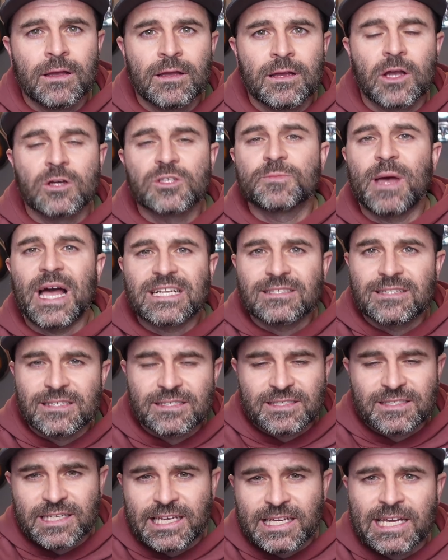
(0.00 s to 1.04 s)
goes back to the
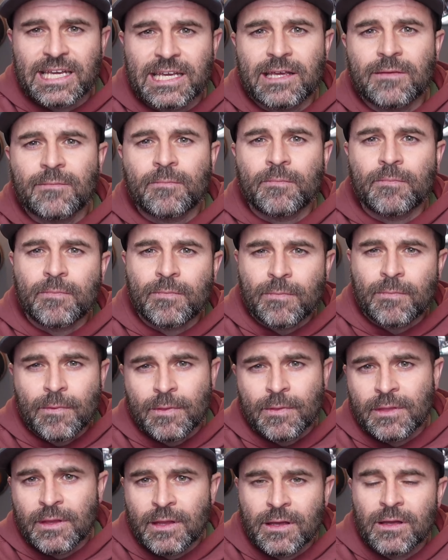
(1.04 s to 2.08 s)
C.
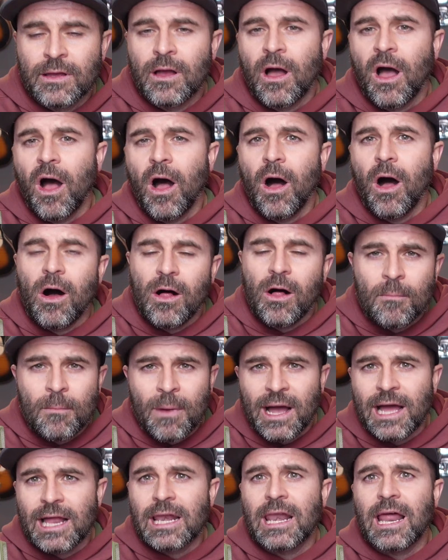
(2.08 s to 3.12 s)
All
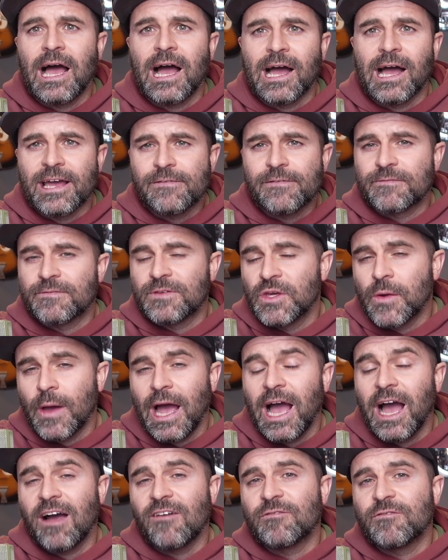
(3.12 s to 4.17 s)
my life you
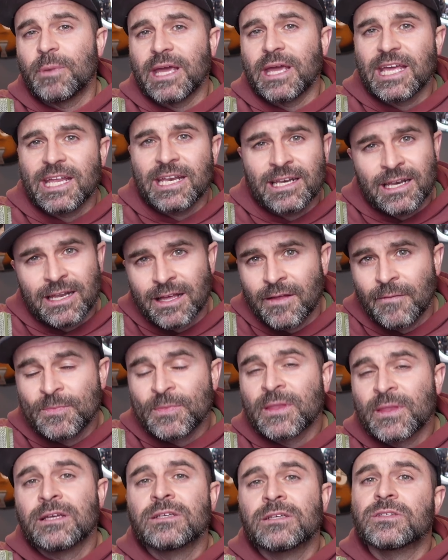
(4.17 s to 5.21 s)
have been
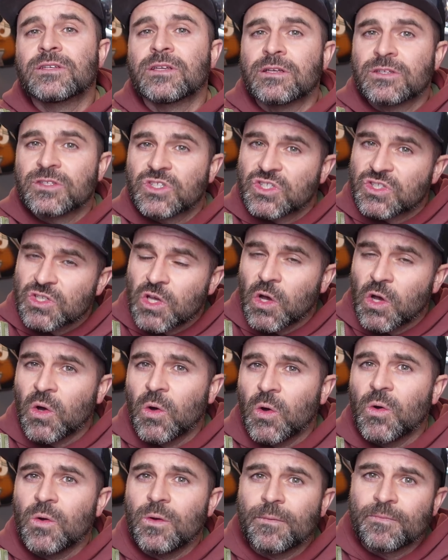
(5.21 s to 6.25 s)

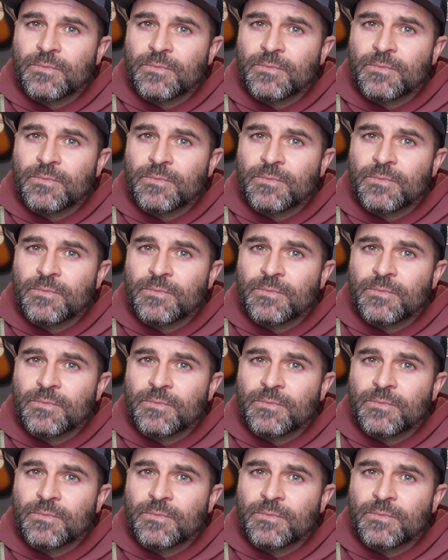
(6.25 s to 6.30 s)
so